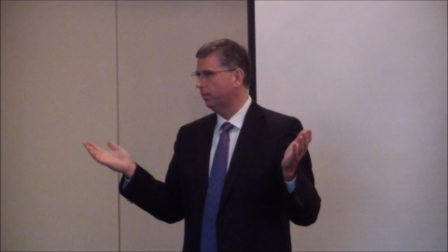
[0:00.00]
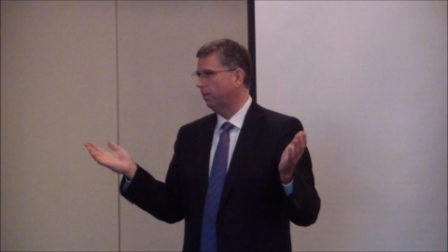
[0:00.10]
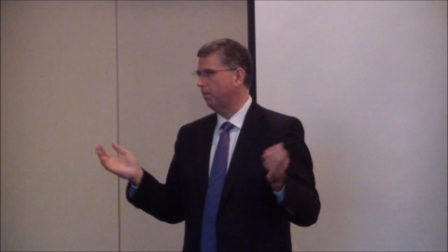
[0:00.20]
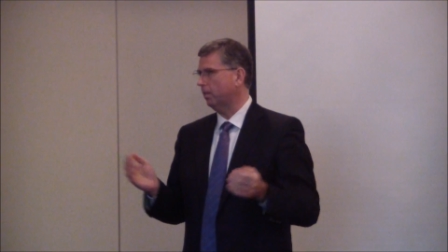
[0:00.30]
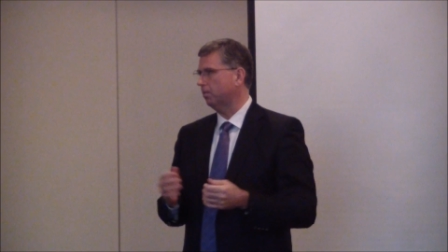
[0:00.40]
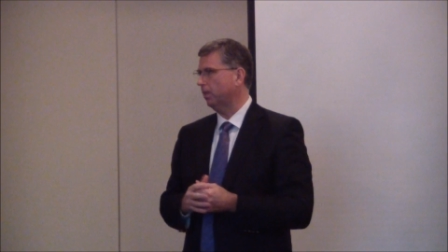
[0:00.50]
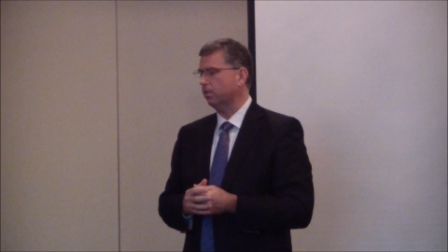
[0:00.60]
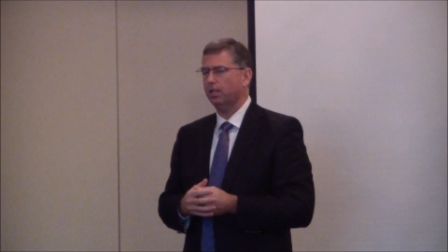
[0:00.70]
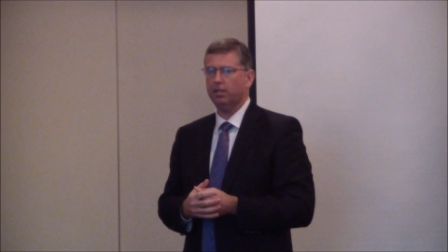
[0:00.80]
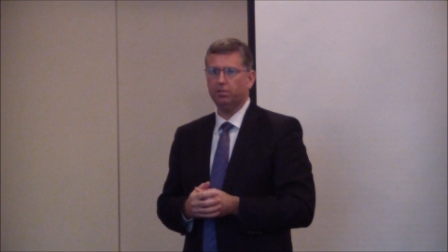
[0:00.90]
that makes
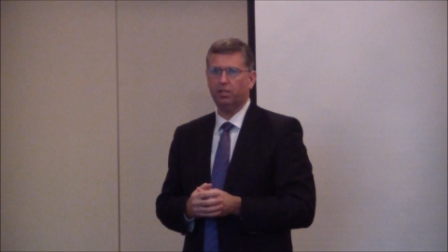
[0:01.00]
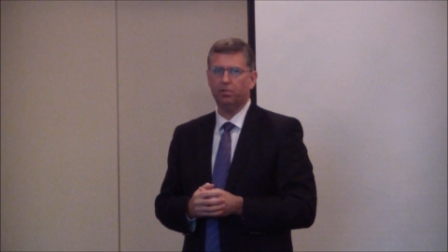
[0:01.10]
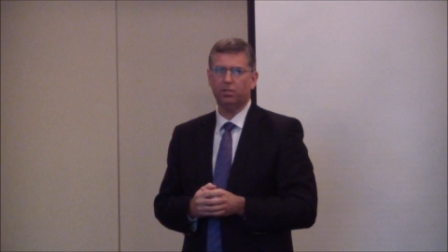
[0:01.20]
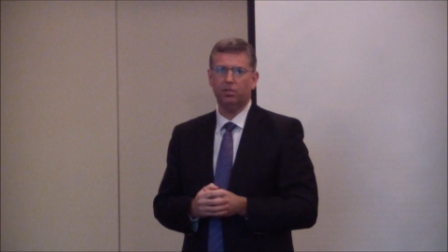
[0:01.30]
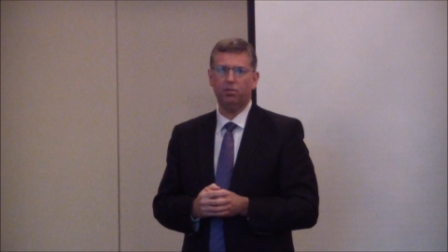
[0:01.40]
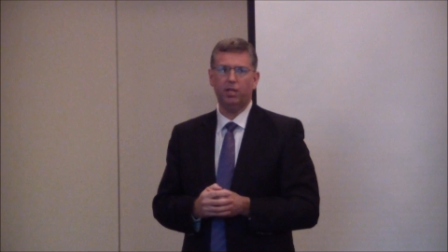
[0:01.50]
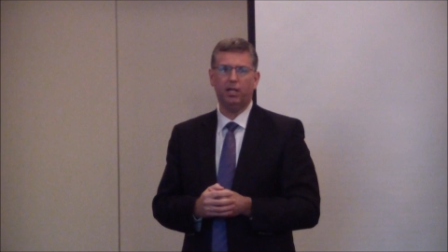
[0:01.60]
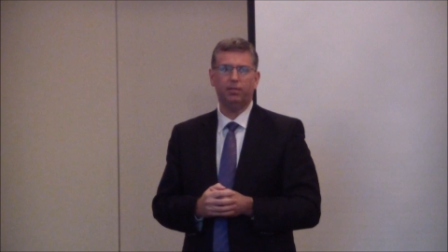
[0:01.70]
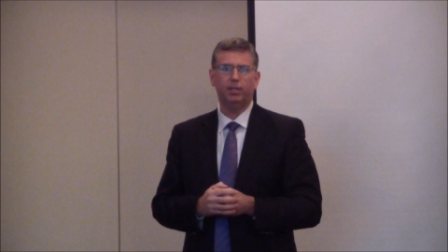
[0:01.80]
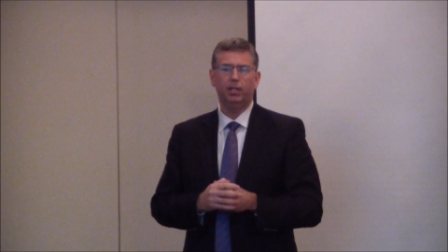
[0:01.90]
a lot of sense to do
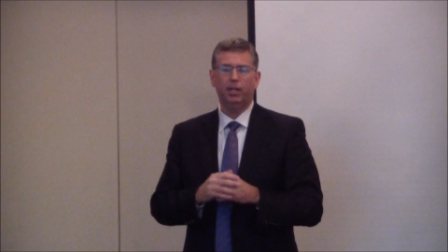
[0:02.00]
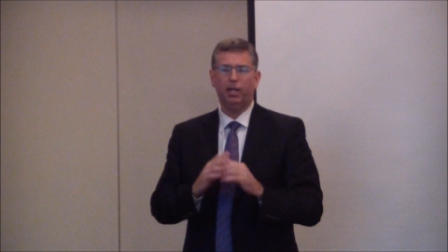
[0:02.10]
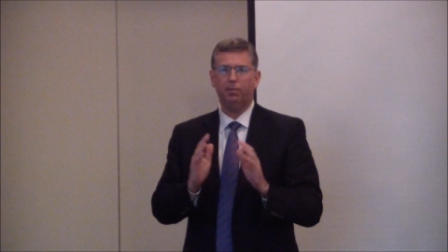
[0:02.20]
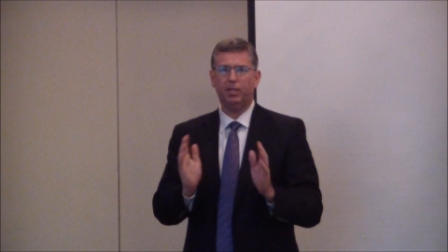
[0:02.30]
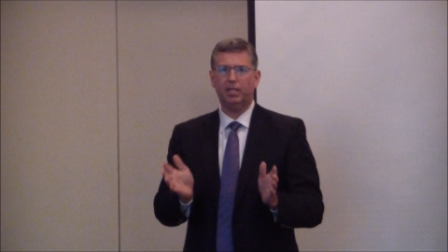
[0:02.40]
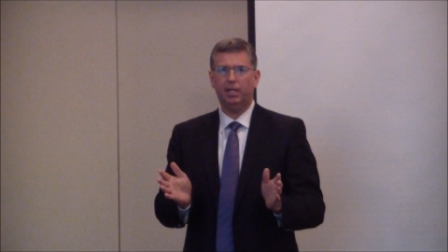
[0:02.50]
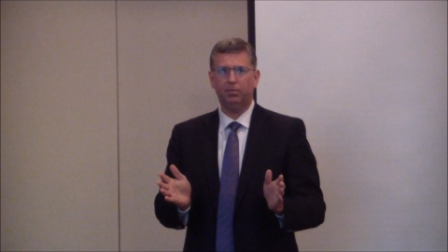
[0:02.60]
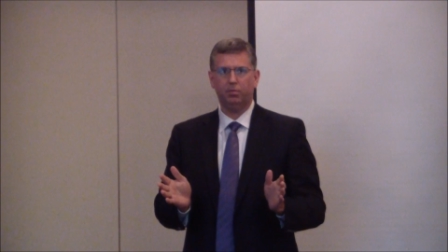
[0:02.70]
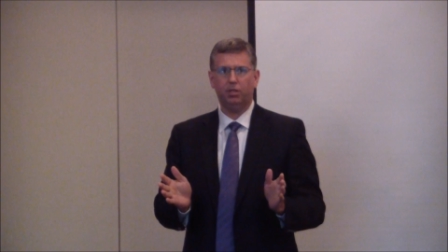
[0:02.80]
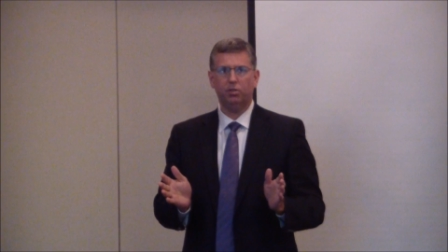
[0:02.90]
that. I think my
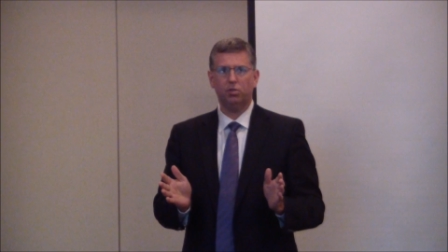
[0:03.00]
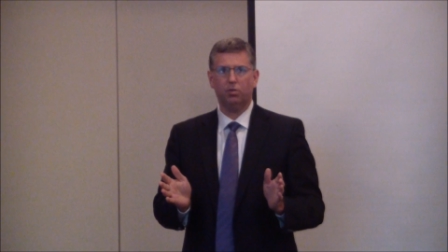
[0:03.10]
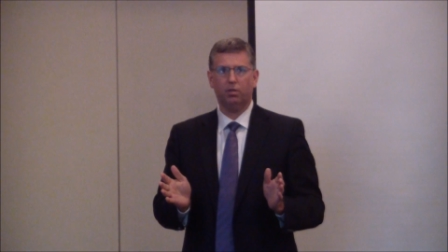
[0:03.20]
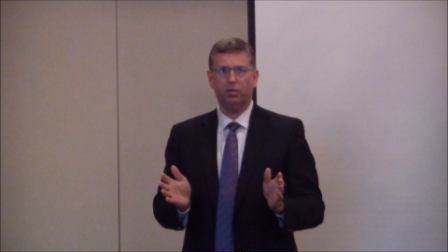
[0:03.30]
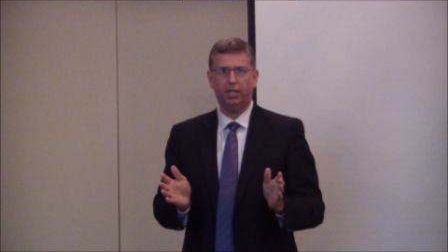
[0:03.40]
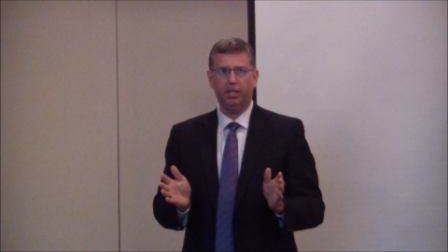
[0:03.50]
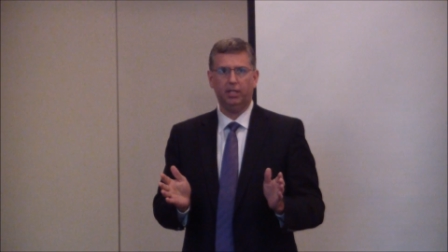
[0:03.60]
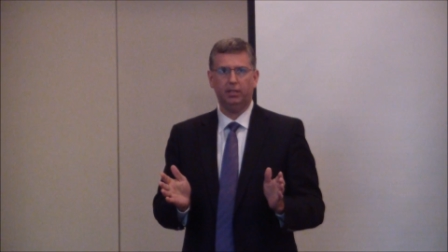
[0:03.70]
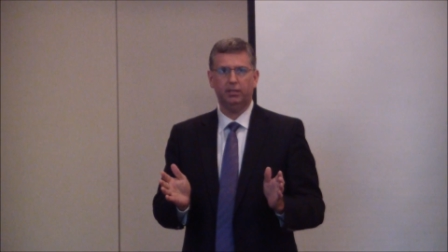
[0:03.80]
time's running short, right?